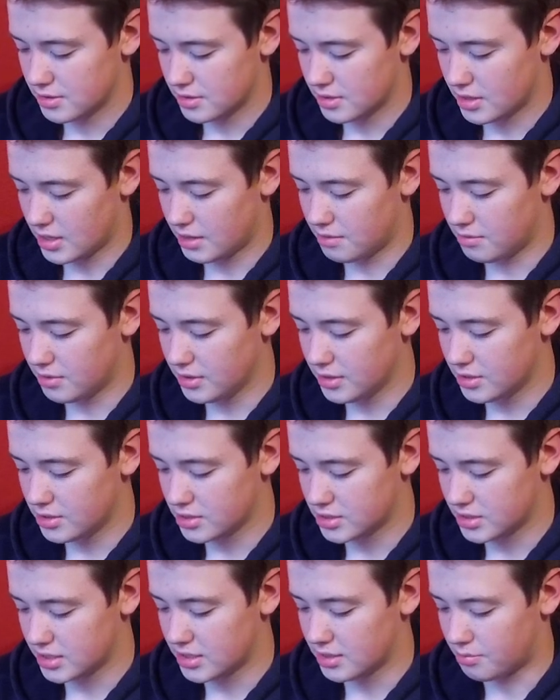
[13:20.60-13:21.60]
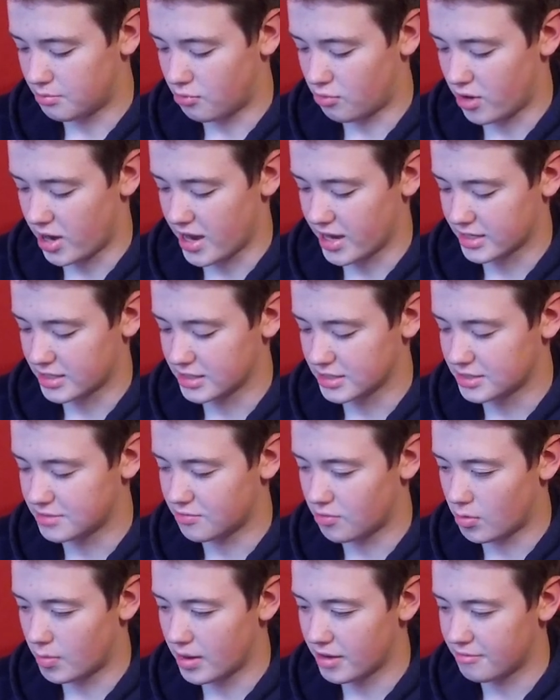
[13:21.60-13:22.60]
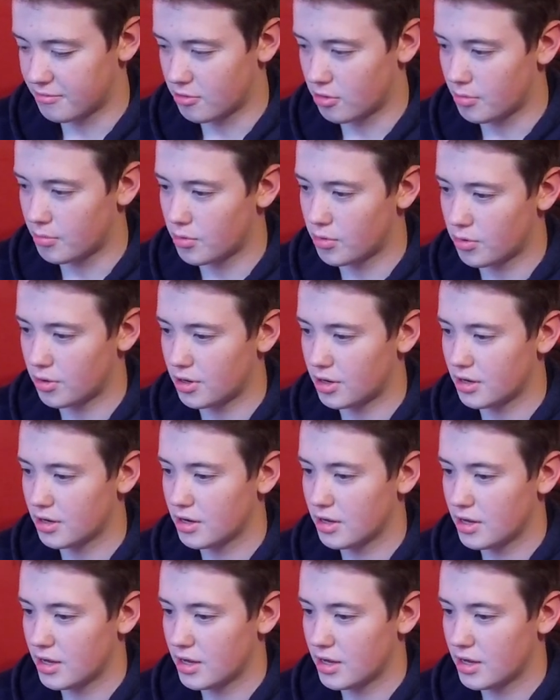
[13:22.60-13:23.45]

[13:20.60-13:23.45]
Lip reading: I really just need to practice 4x4 more.